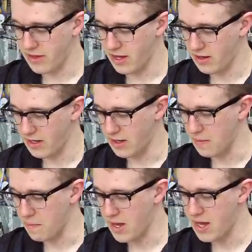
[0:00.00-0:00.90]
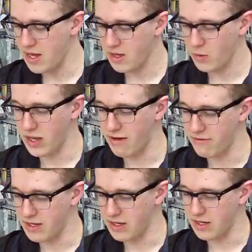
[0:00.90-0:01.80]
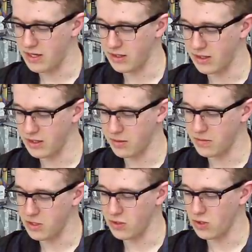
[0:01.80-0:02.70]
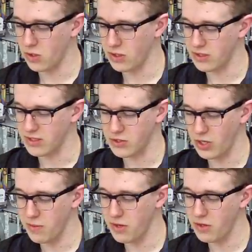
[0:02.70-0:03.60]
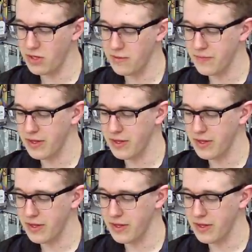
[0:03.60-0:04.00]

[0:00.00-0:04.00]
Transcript: Then in May, we have the Gundam Unicorn Destroy Mode